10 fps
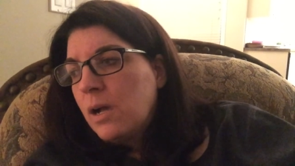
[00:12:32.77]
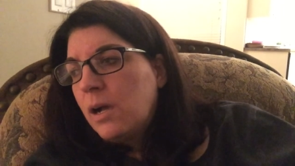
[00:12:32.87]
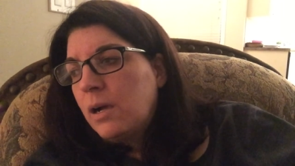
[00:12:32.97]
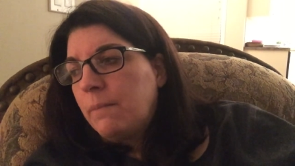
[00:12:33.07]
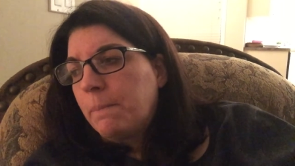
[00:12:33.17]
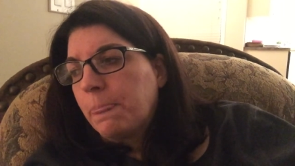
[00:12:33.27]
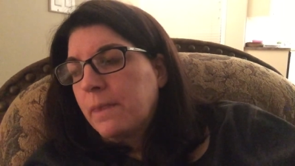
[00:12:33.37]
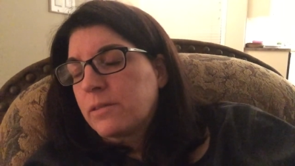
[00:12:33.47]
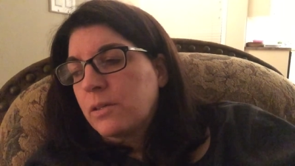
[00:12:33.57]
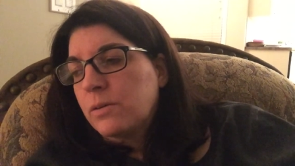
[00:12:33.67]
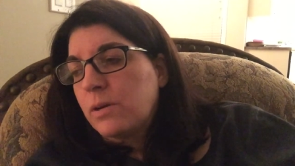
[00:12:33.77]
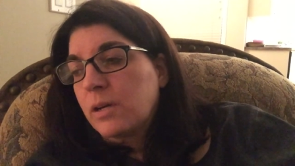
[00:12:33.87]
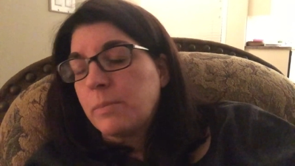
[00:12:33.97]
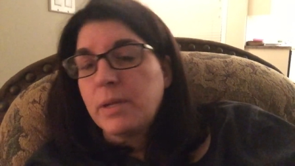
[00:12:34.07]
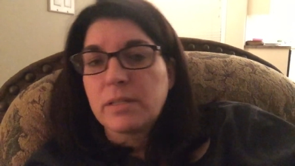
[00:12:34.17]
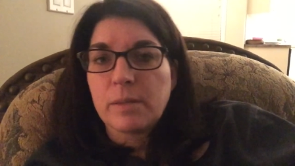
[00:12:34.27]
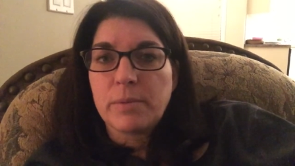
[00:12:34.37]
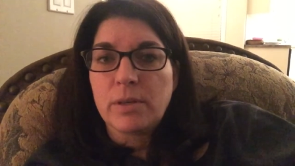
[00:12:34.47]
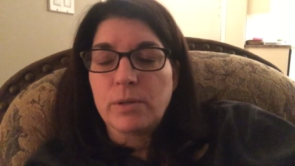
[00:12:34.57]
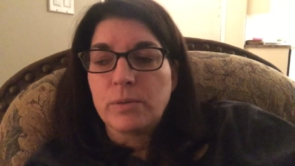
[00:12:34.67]
Um, so I'm going to make
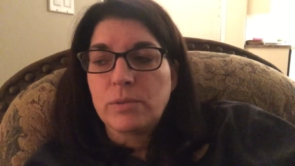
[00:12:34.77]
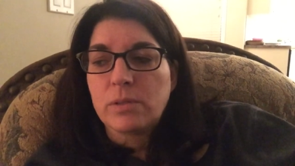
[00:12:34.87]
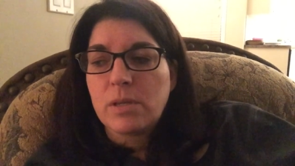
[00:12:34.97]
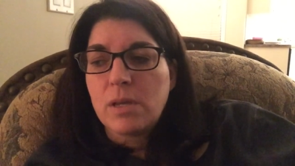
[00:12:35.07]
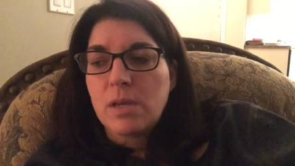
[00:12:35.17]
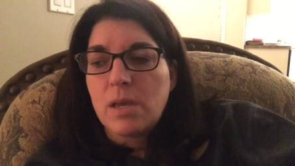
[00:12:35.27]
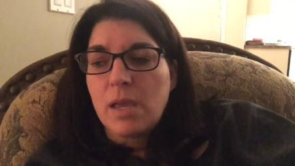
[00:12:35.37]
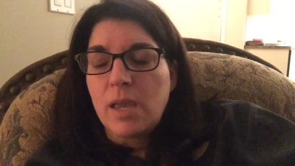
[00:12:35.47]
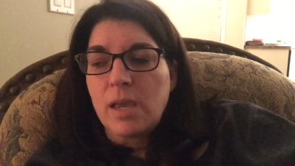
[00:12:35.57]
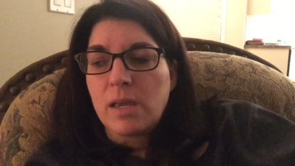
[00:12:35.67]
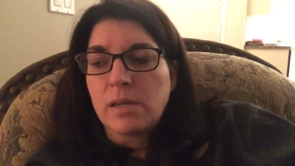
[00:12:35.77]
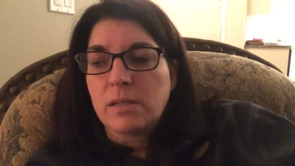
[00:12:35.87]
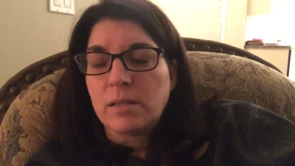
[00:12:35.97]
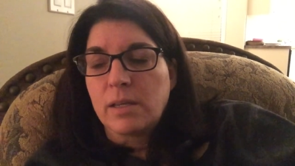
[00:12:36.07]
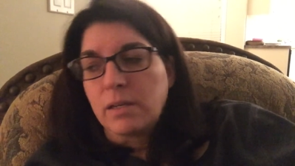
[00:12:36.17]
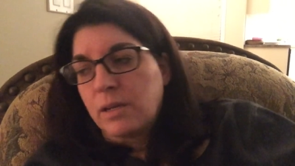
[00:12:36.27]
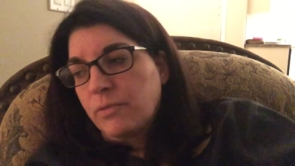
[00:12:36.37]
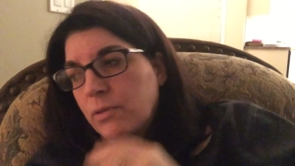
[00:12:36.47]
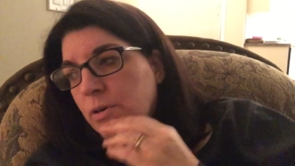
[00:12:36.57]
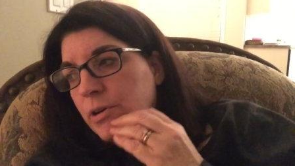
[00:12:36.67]
some of those and then
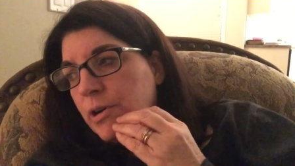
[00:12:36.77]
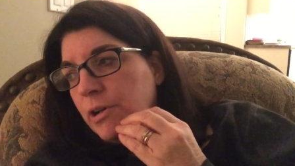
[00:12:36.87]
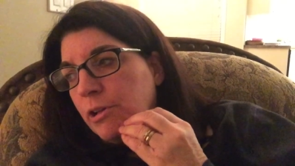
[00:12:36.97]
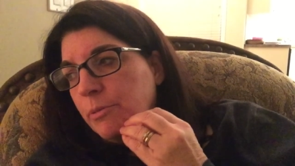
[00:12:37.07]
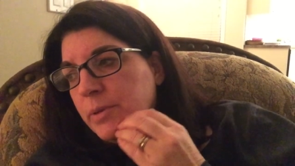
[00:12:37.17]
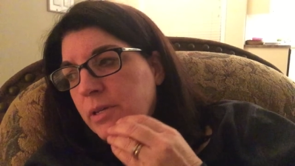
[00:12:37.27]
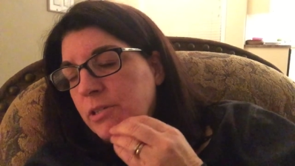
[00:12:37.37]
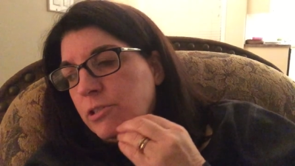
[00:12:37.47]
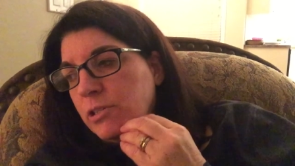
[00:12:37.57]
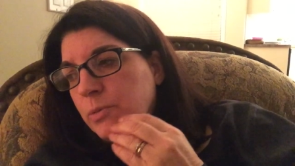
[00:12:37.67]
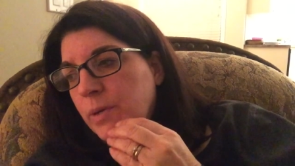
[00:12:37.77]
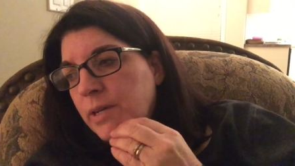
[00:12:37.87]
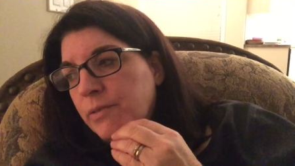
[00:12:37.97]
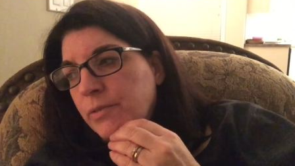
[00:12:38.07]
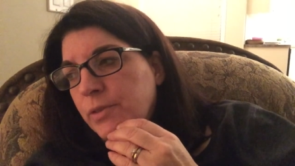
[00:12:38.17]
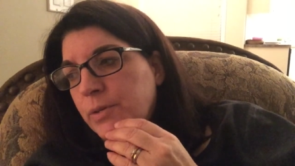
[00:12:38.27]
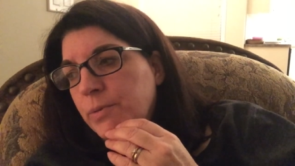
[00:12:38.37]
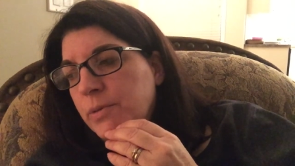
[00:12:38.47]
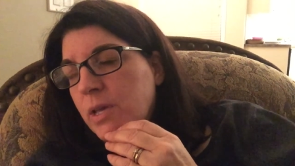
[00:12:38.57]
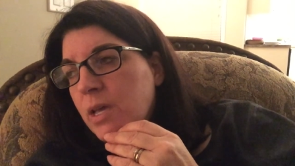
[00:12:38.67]
give her a call because she's waiting for
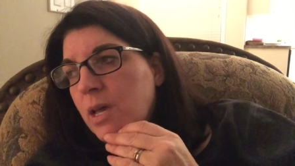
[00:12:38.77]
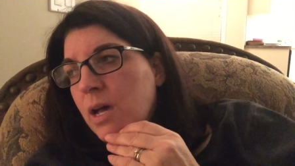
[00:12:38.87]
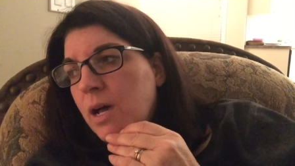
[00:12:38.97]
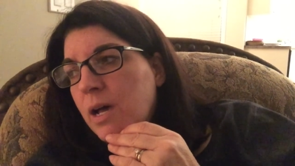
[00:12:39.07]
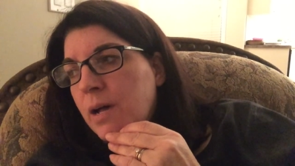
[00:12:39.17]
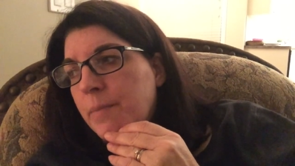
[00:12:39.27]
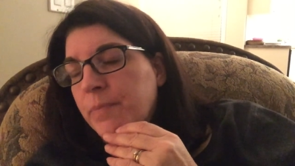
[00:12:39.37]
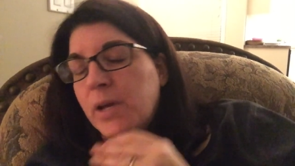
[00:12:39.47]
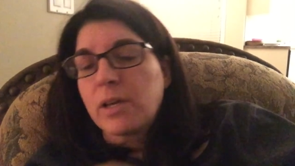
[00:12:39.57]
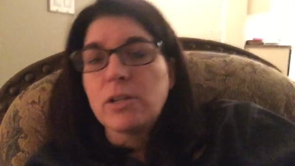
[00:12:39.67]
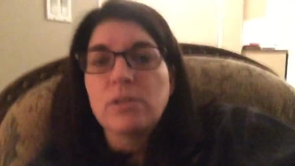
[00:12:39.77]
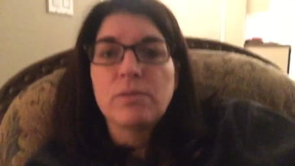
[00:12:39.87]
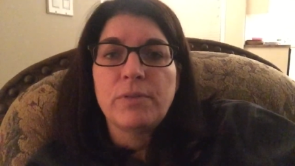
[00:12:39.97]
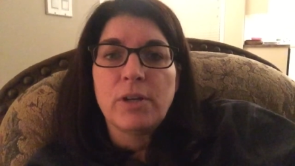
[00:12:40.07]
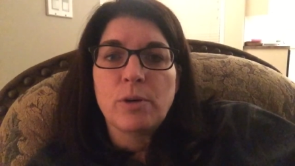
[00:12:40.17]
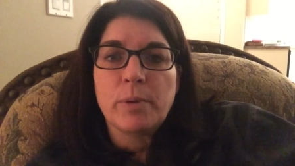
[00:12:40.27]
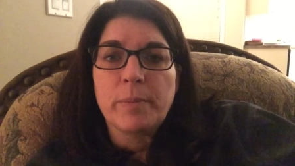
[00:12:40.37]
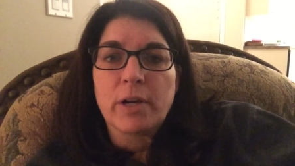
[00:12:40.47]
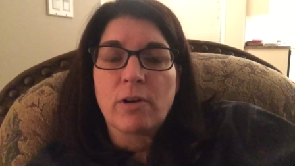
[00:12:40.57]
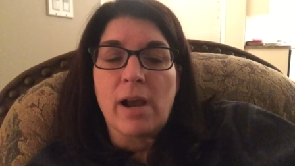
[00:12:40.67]
those. Um, I'm going to do a video
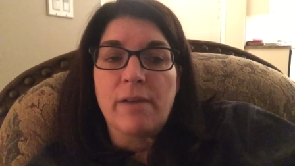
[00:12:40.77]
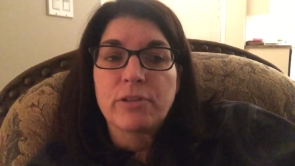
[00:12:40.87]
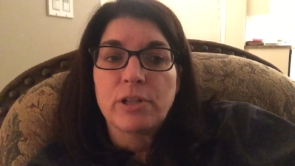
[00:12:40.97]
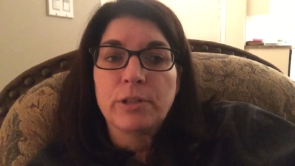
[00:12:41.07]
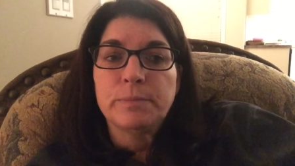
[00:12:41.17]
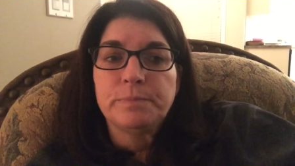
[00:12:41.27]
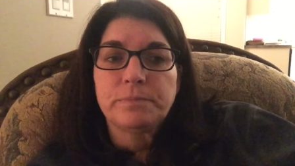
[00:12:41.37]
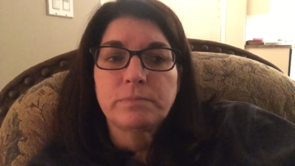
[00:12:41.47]
about my craft show.